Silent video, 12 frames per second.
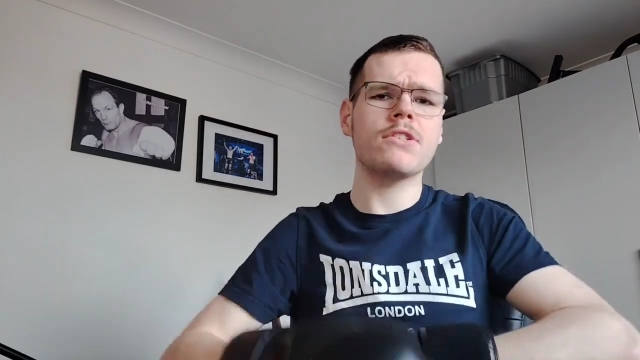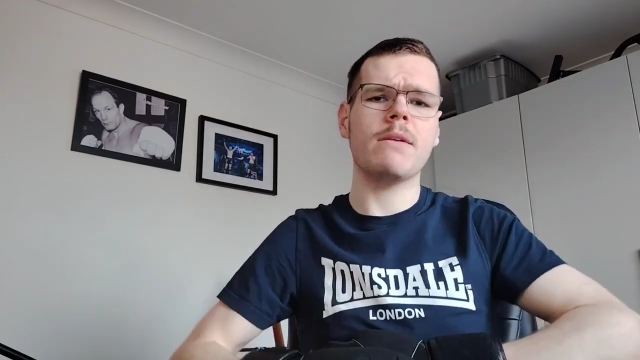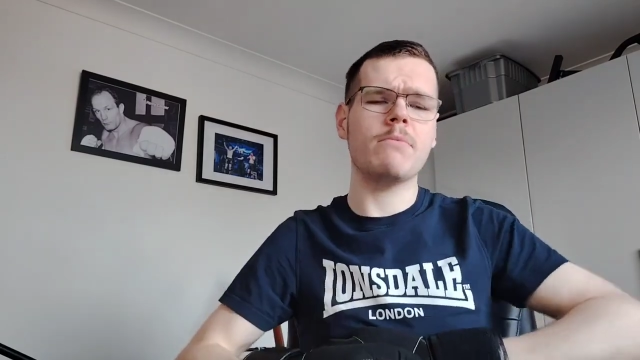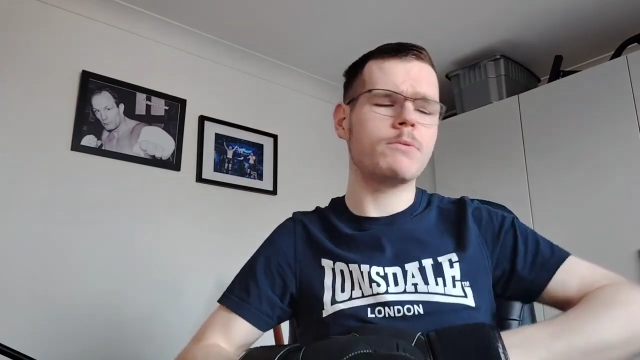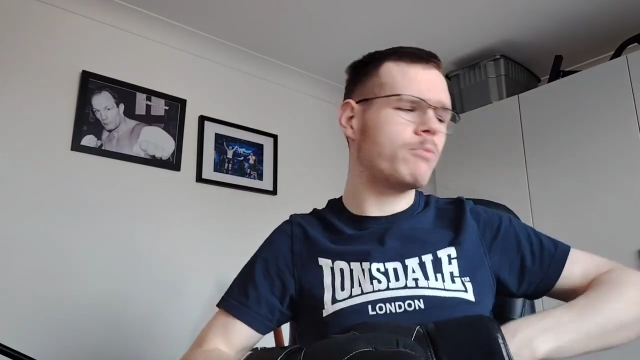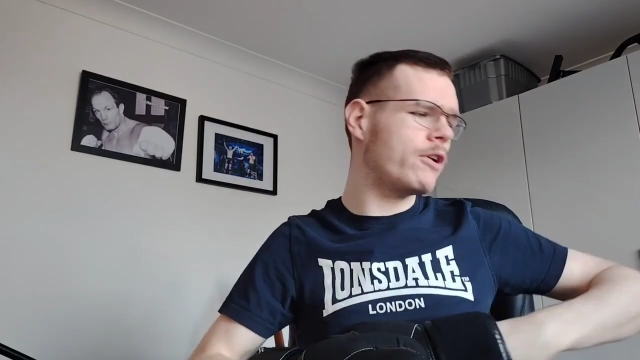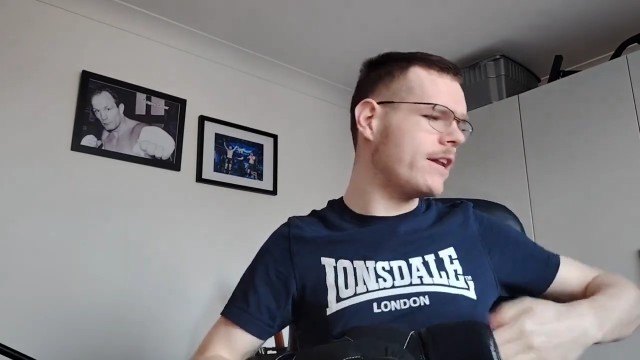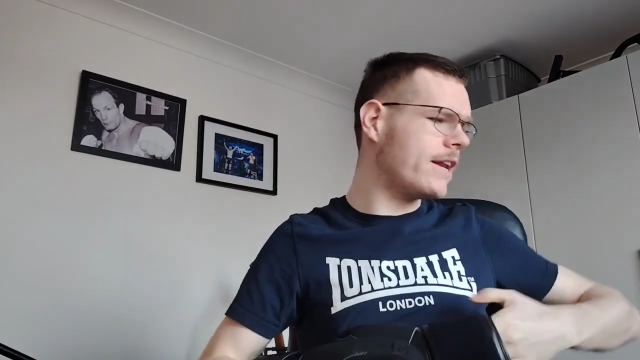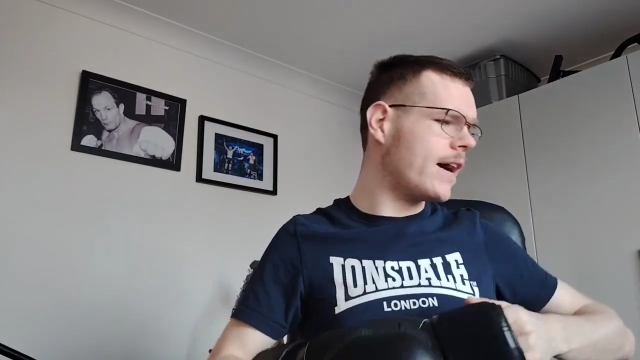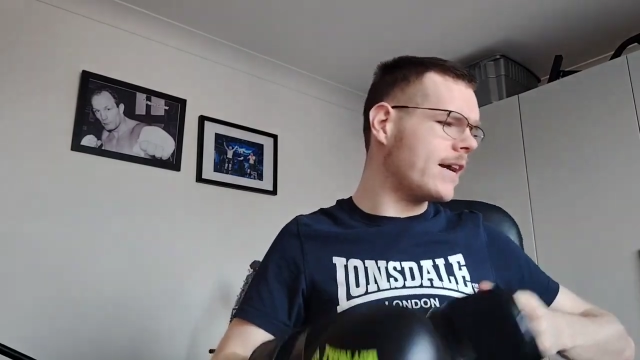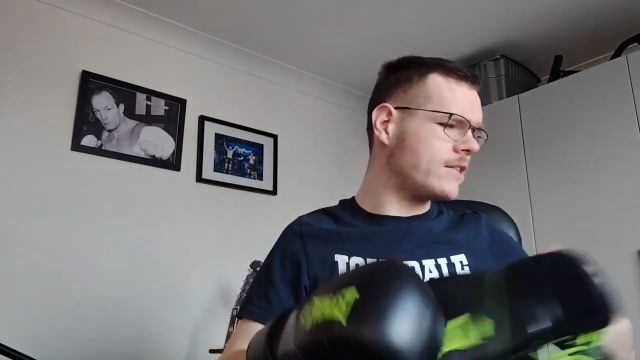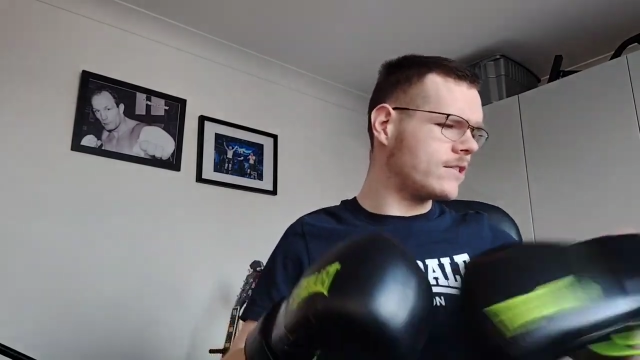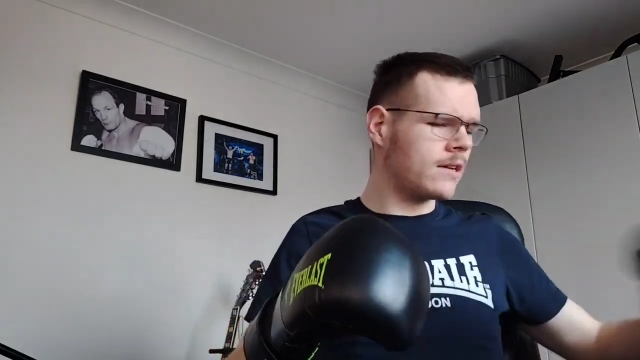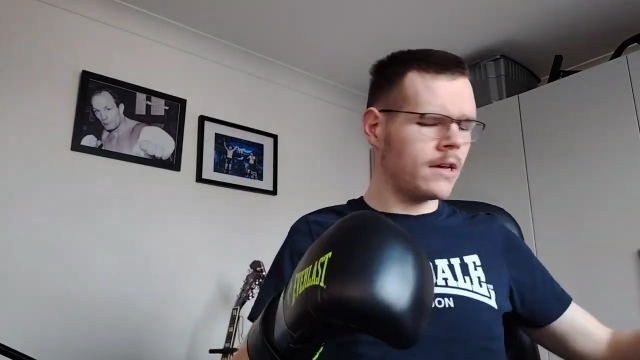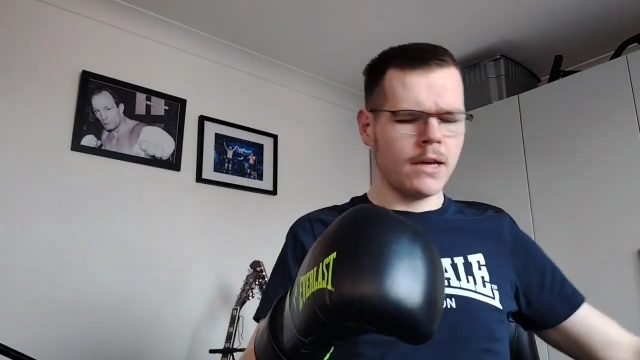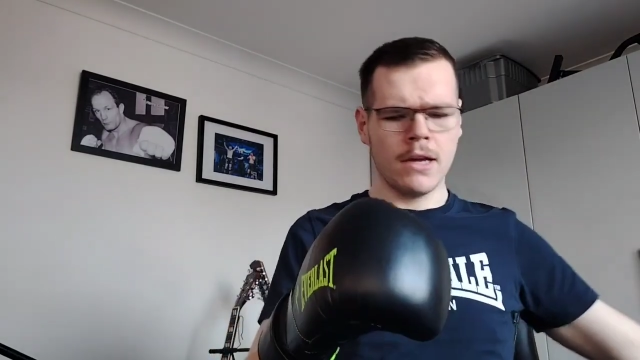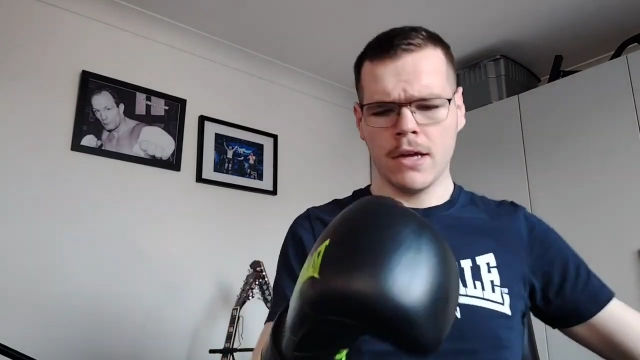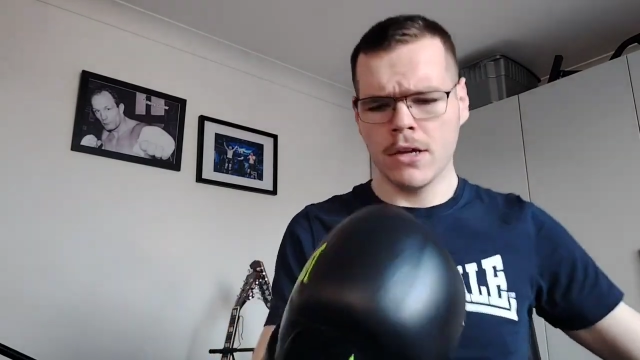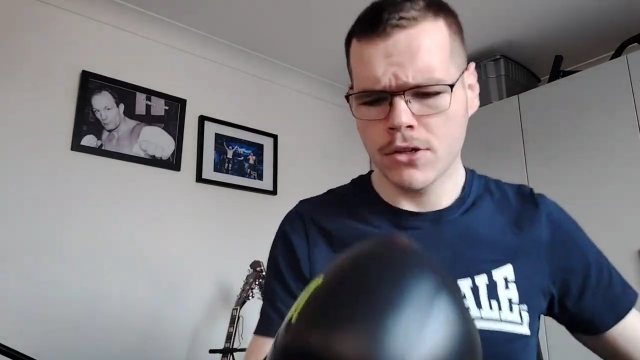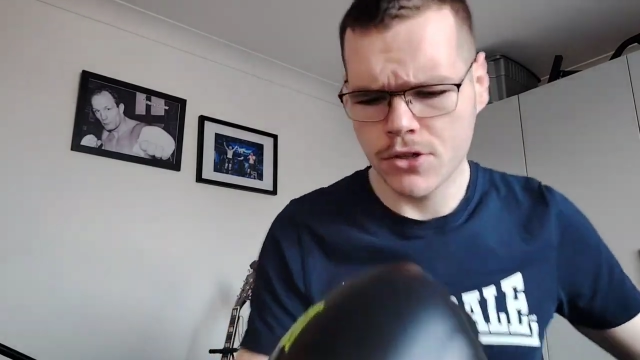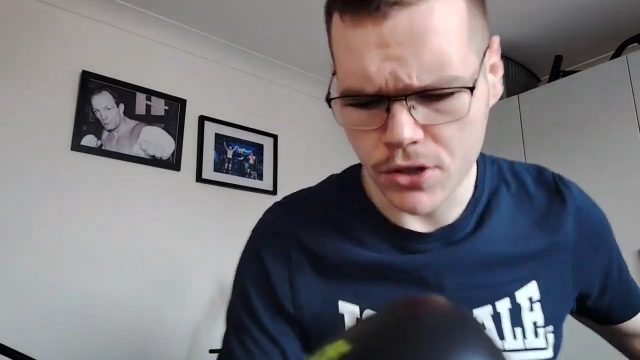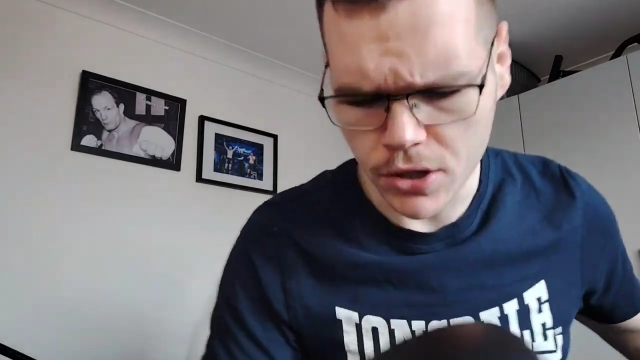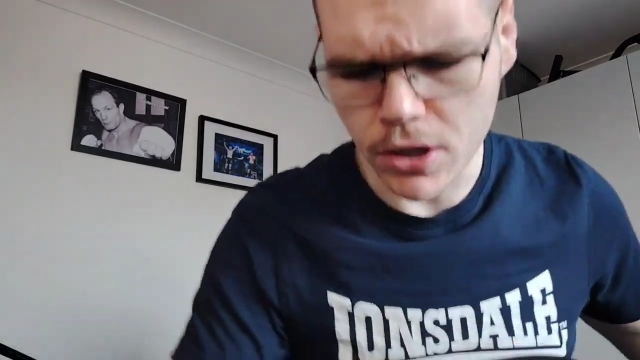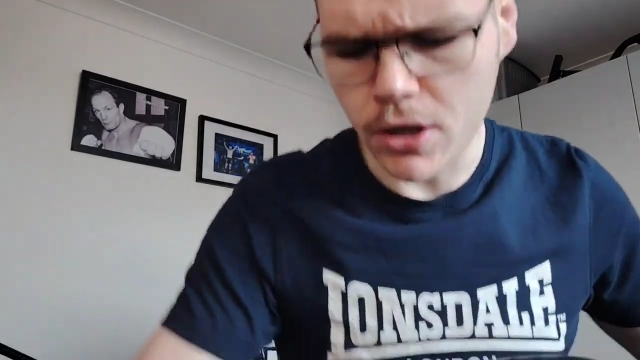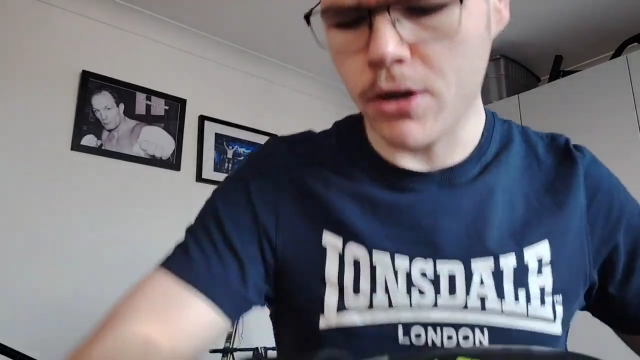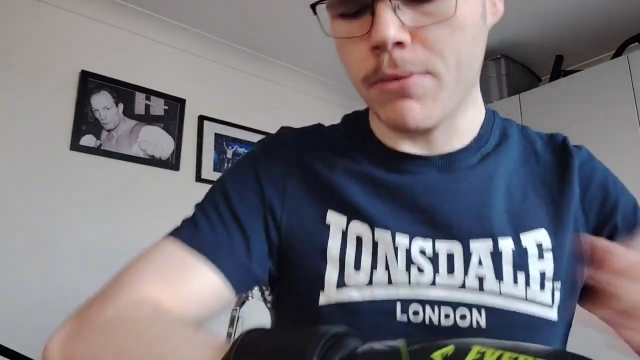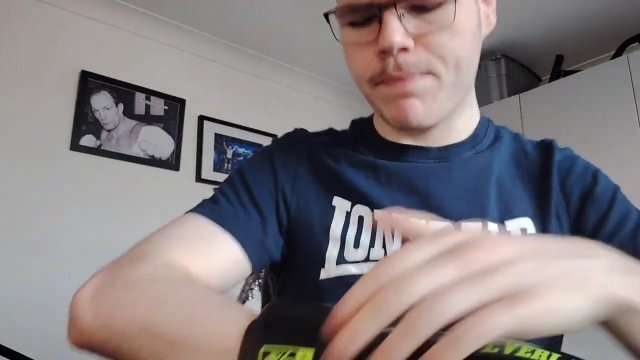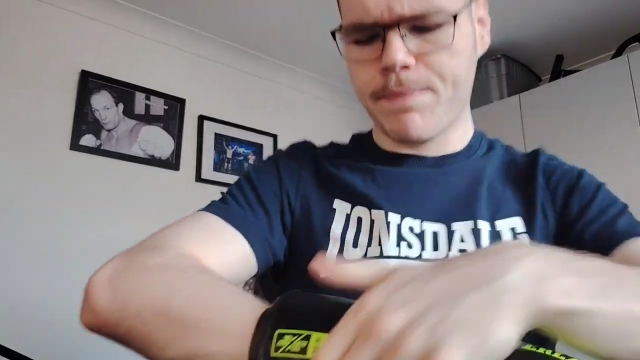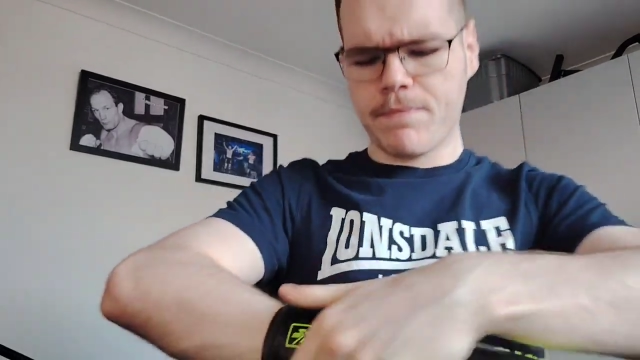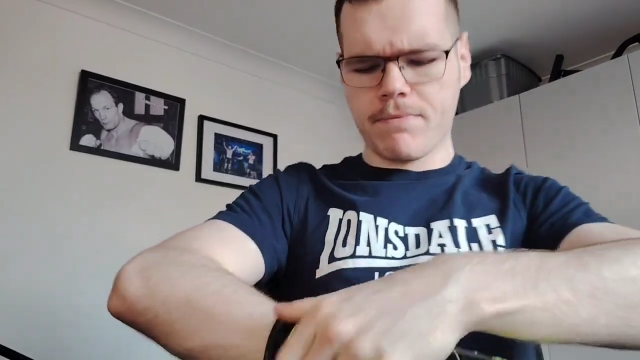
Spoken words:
seems pretty nice. So